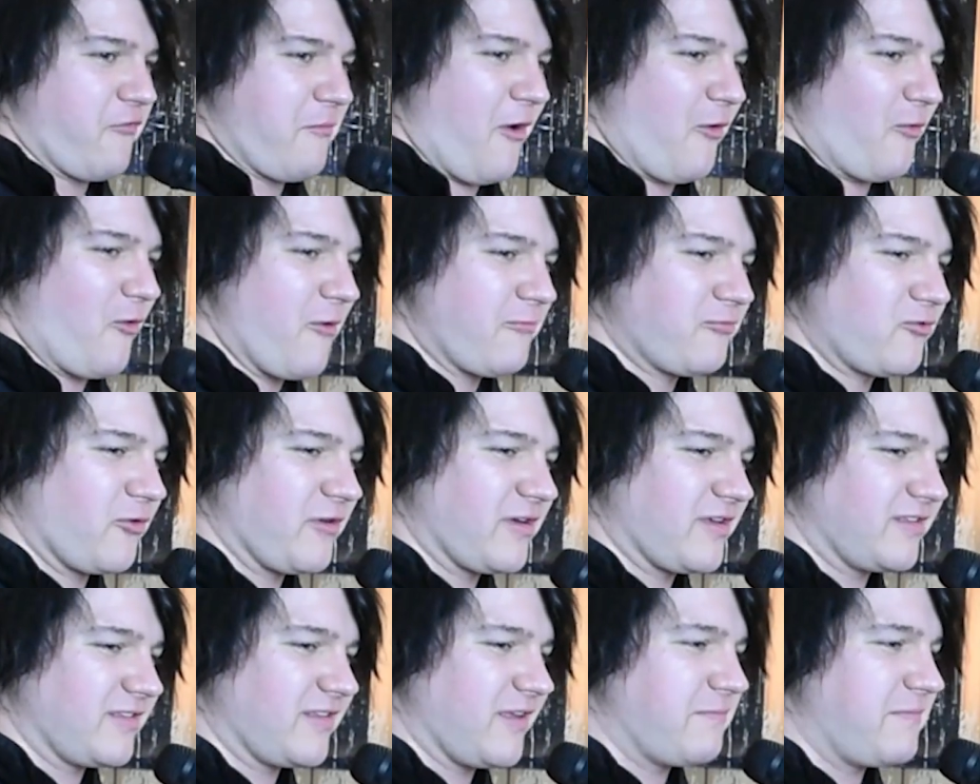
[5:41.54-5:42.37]
about Warped
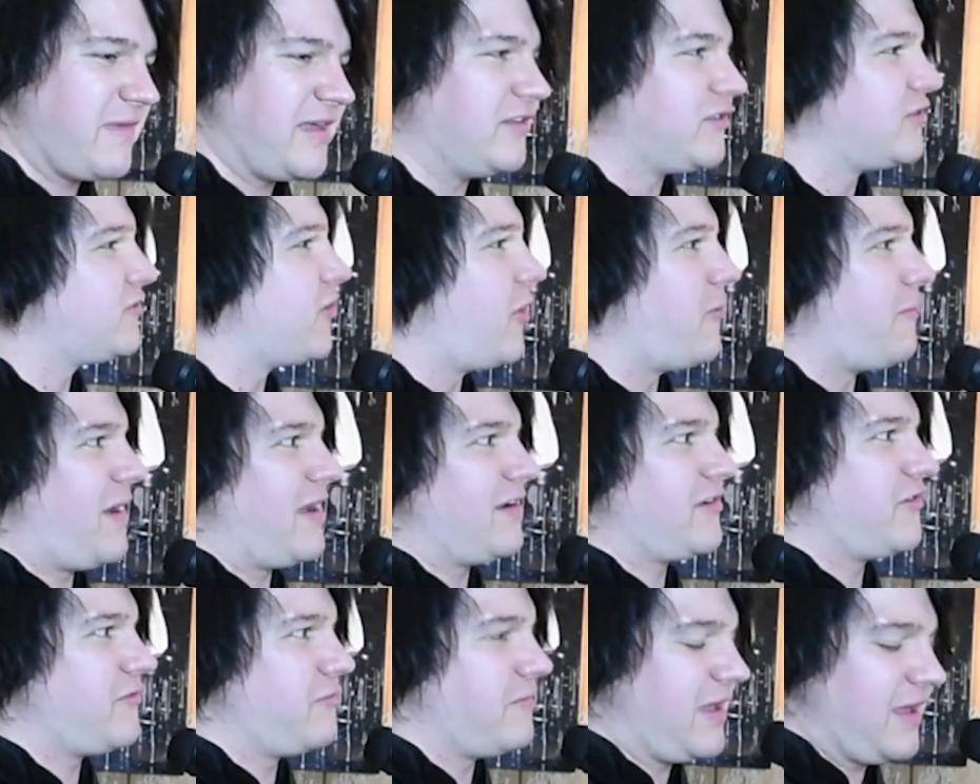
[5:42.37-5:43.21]
Tour because it means so
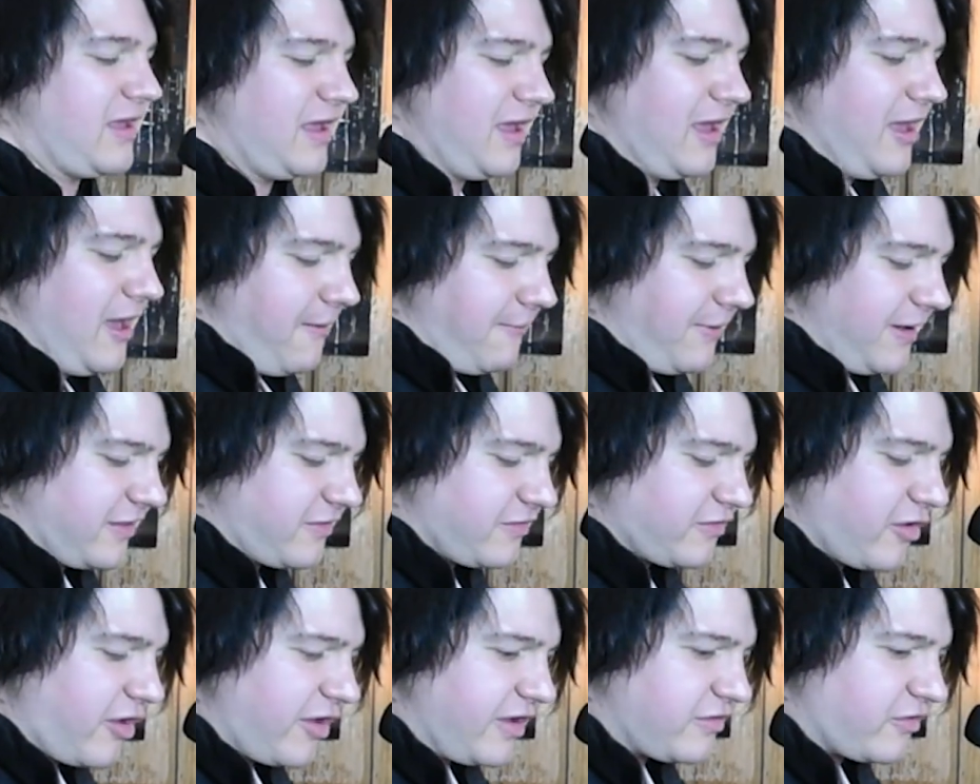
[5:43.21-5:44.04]
much to me. But
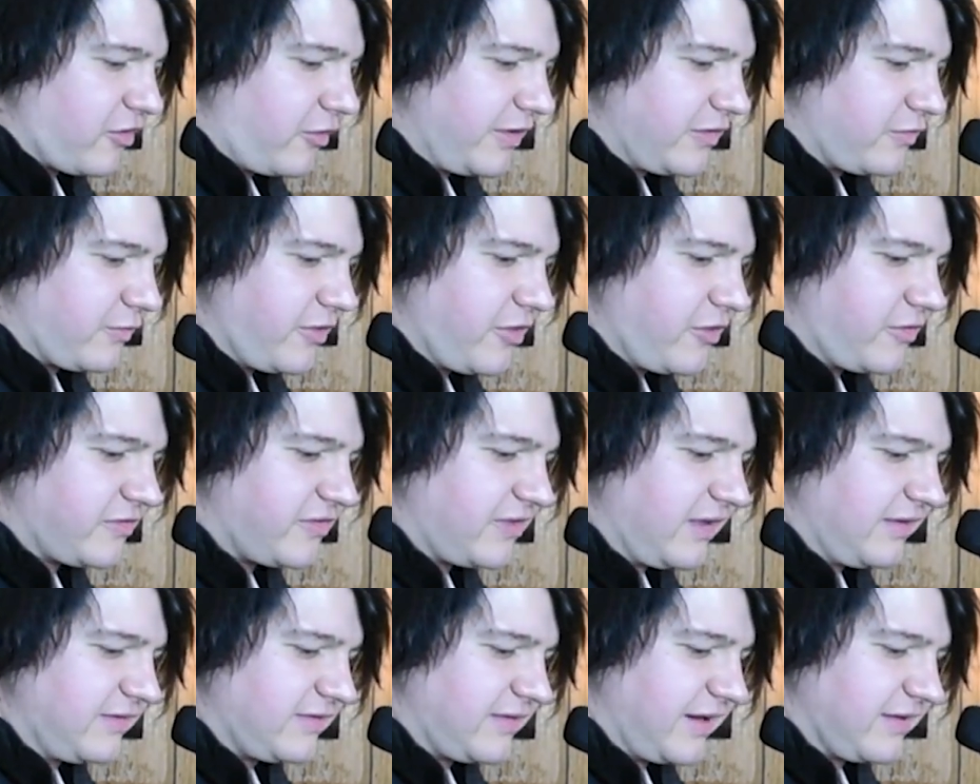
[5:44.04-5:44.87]
it's always one of
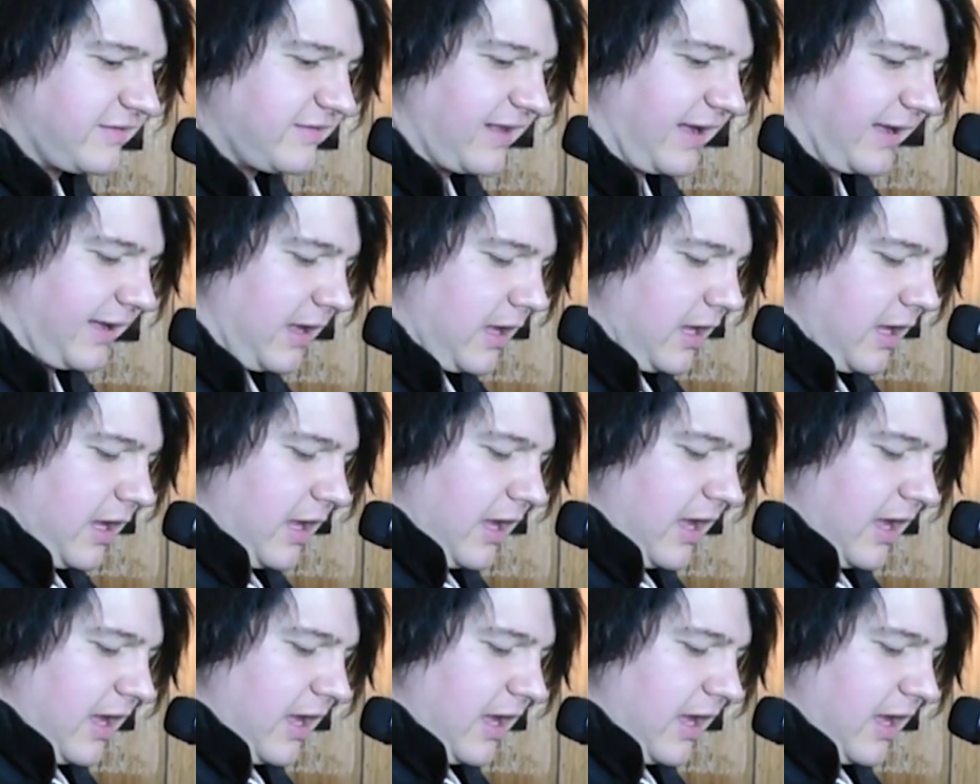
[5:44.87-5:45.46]
those things that it's like,